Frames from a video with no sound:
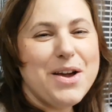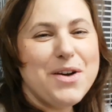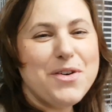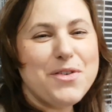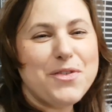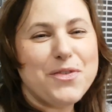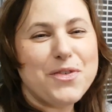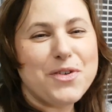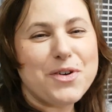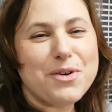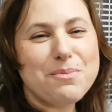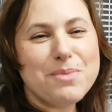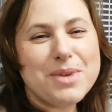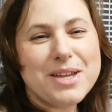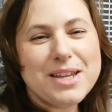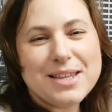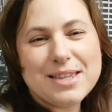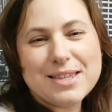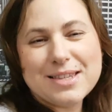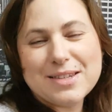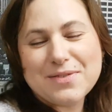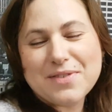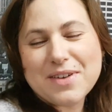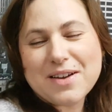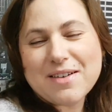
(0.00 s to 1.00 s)
For me,
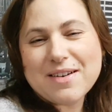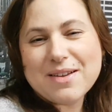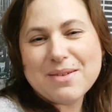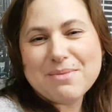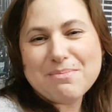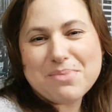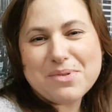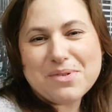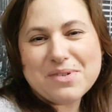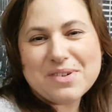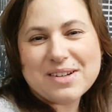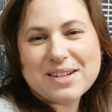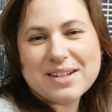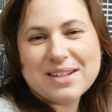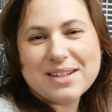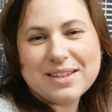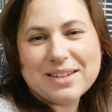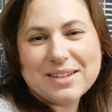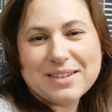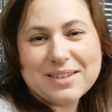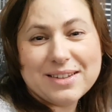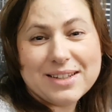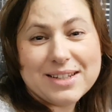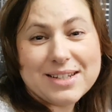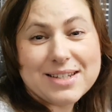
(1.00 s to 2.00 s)
it's very important
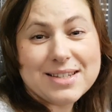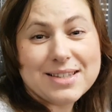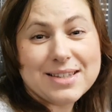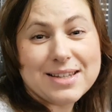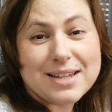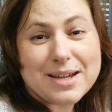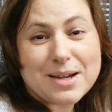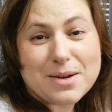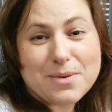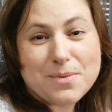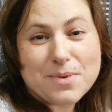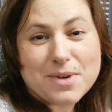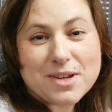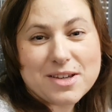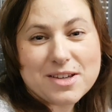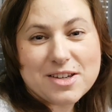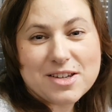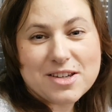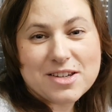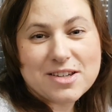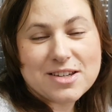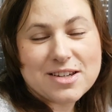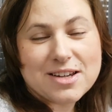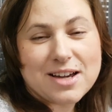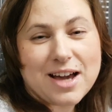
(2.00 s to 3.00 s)
to
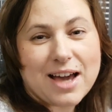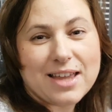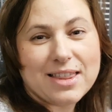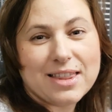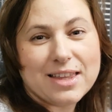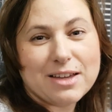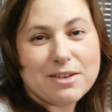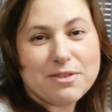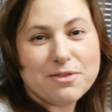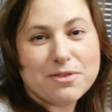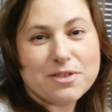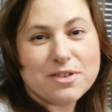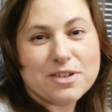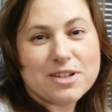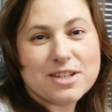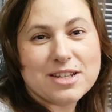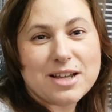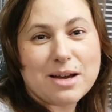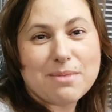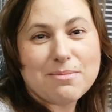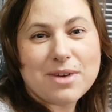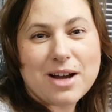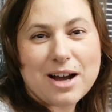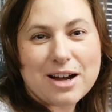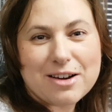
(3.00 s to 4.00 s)
distinguish. I think for
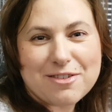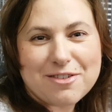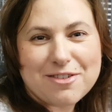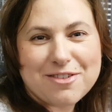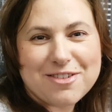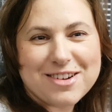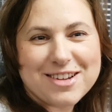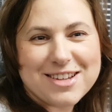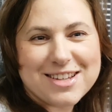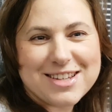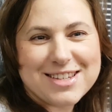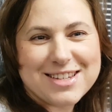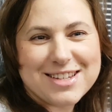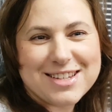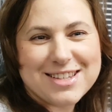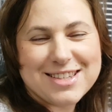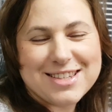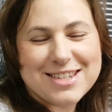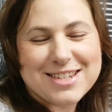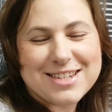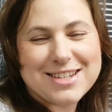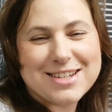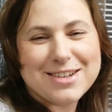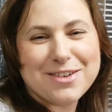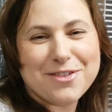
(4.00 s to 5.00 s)
some countries,
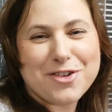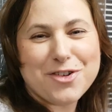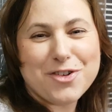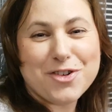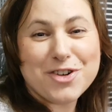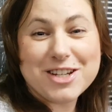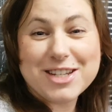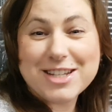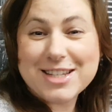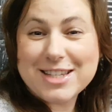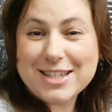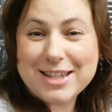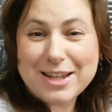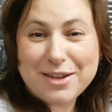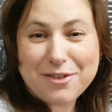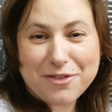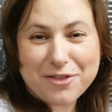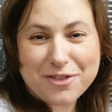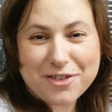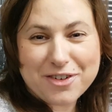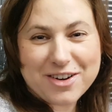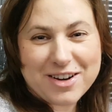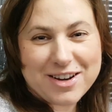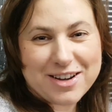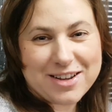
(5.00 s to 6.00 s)
it's
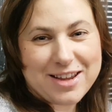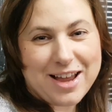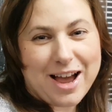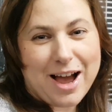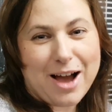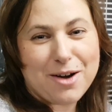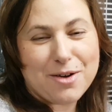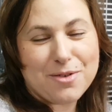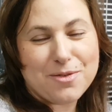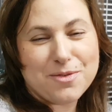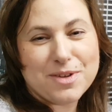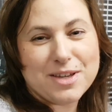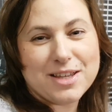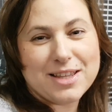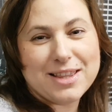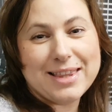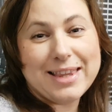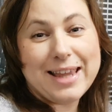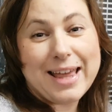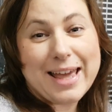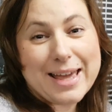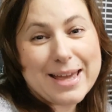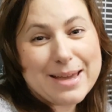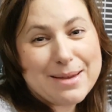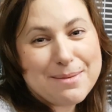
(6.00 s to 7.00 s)
different how we
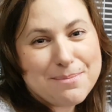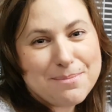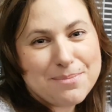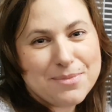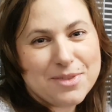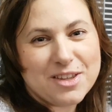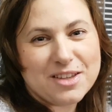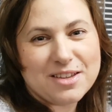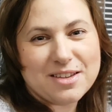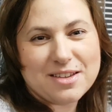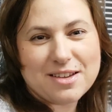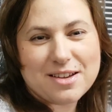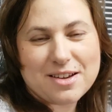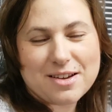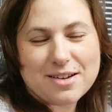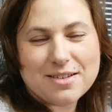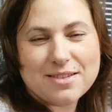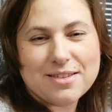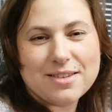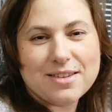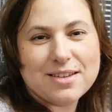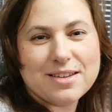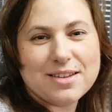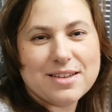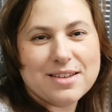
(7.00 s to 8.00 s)
name
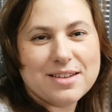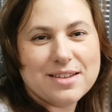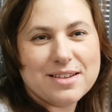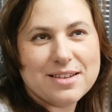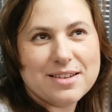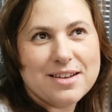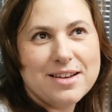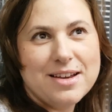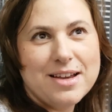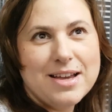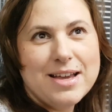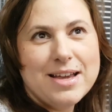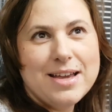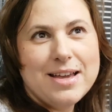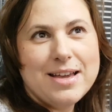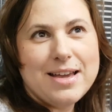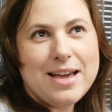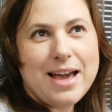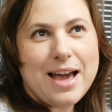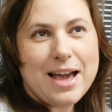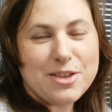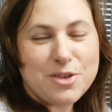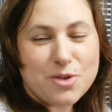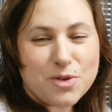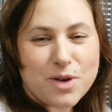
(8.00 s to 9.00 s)
the
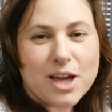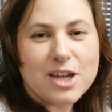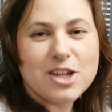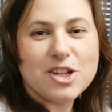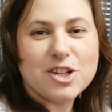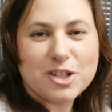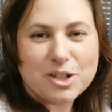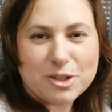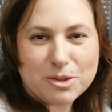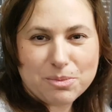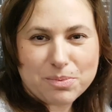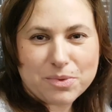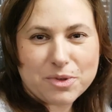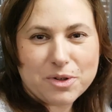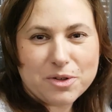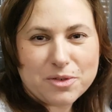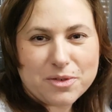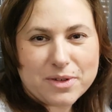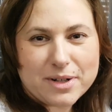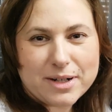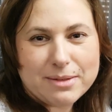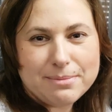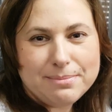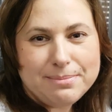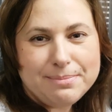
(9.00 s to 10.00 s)
educational
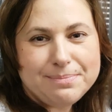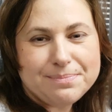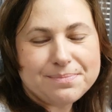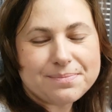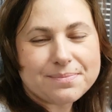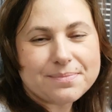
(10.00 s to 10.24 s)
program.